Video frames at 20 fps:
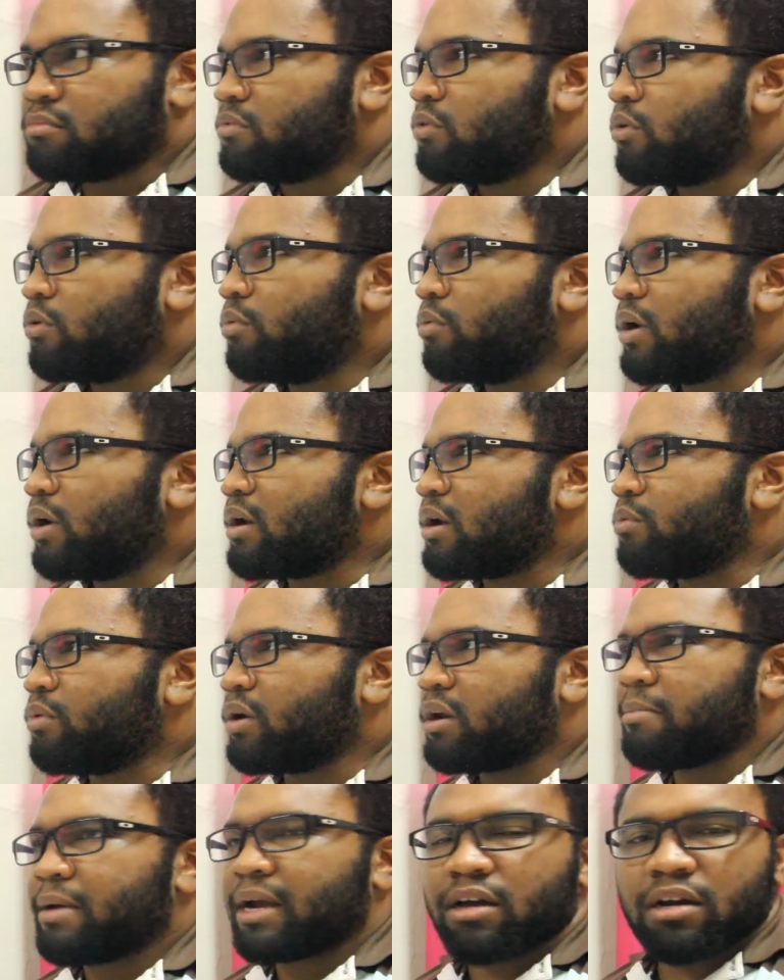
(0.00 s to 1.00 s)
what
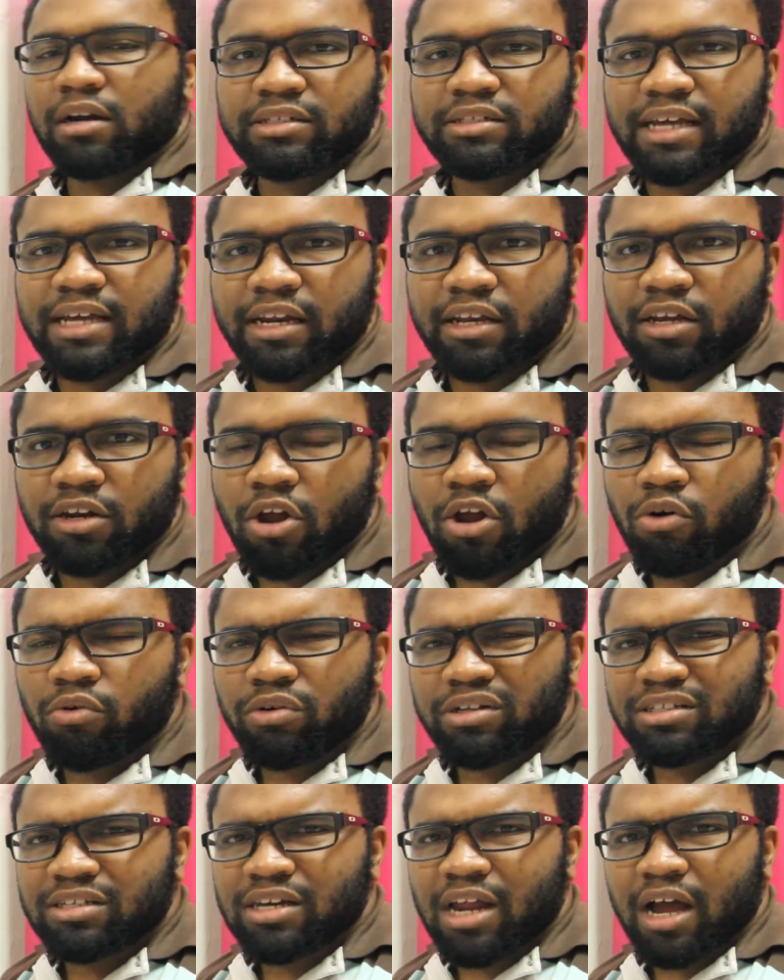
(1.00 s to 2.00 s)
am I gonna tell you? No,
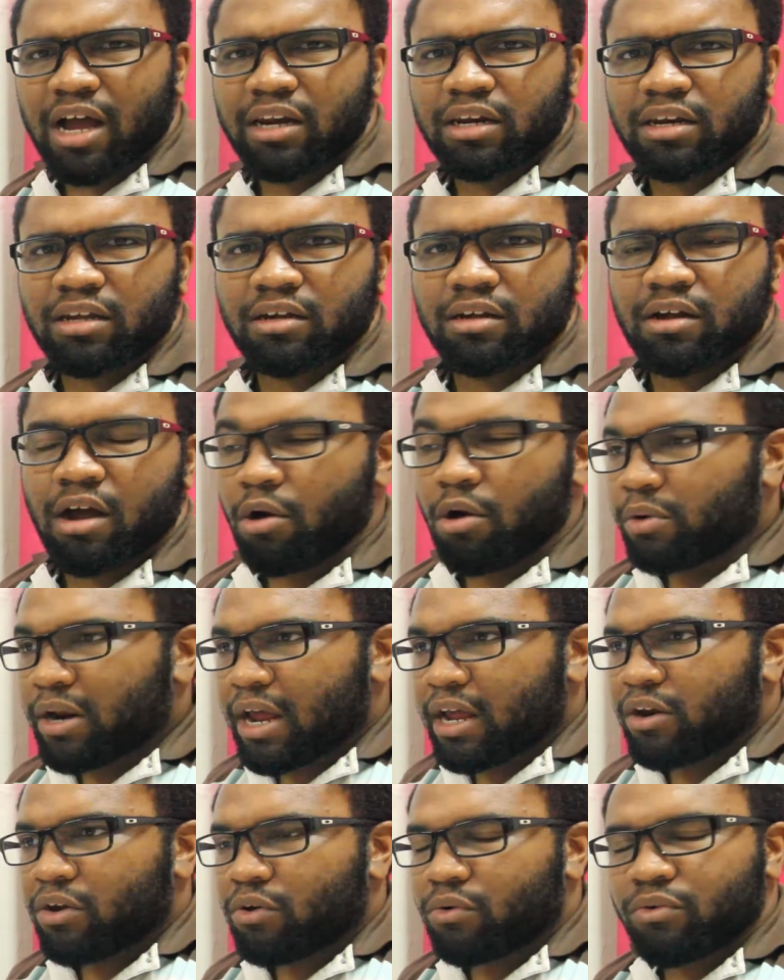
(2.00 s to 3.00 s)
it's not. How would
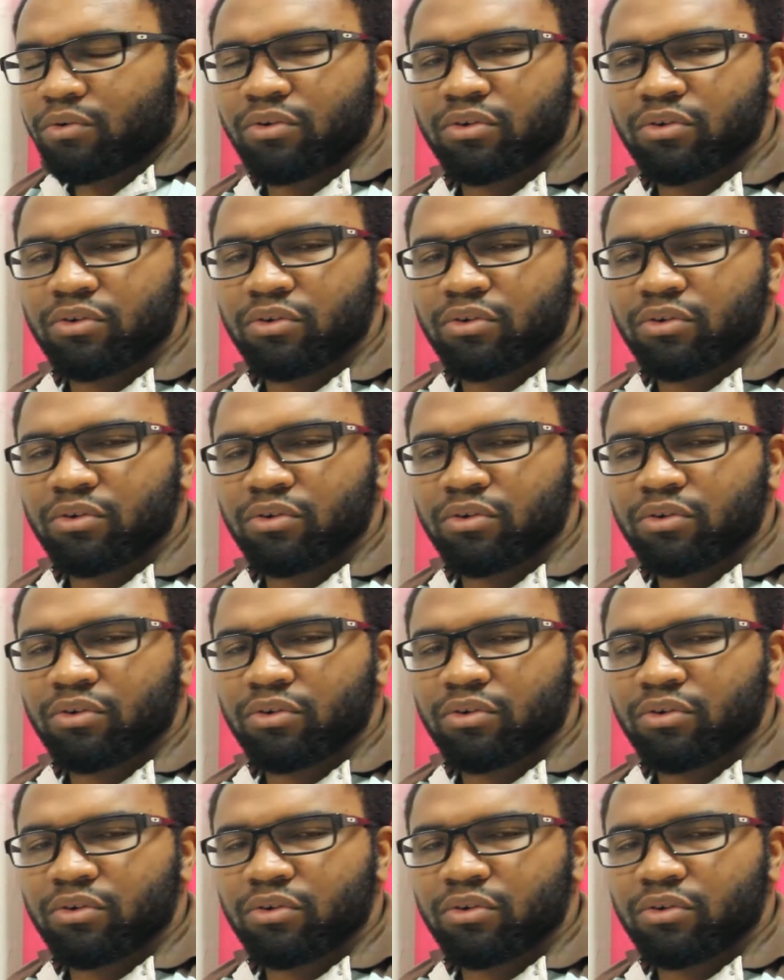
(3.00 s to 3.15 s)
I know?